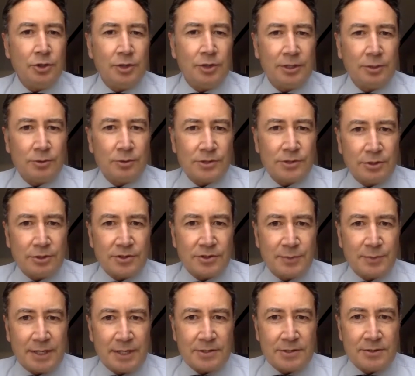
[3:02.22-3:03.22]
You can also
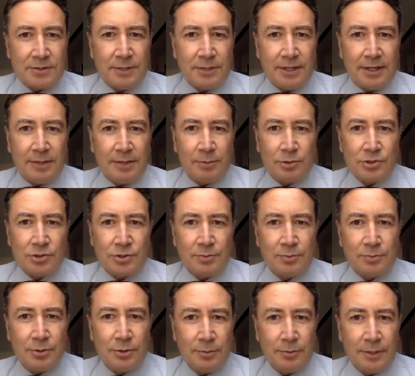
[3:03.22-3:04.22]
expect to be able
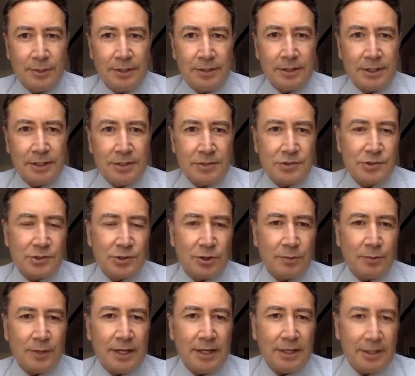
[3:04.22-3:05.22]
to permanently
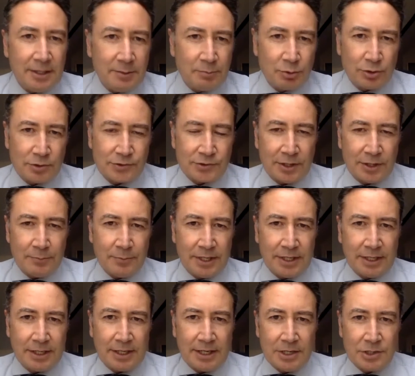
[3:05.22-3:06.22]
stop any
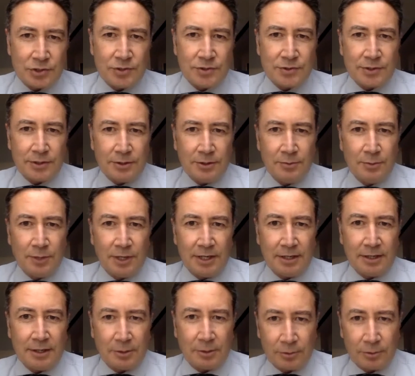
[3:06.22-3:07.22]
prostate medications that you
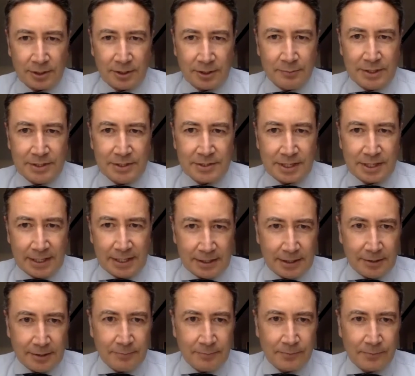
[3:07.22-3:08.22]
might currently be
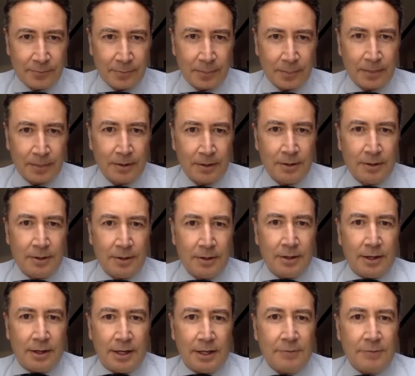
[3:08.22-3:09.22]
taking,
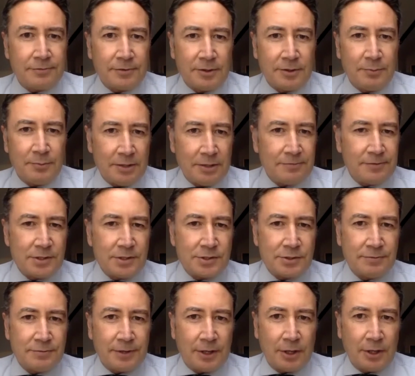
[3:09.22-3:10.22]
and for the benefits
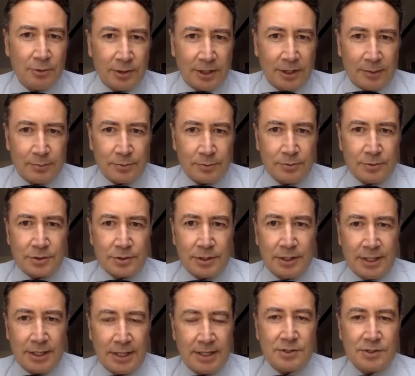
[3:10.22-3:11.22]
of HOLEP to
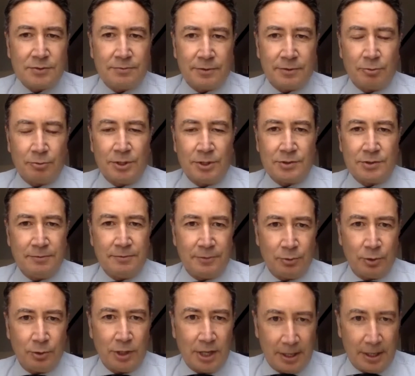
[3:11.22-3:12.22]
last for the rest of
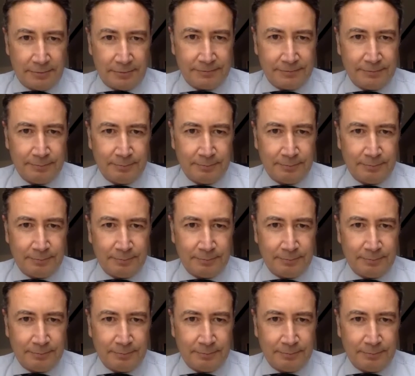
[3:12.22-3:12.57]
your life.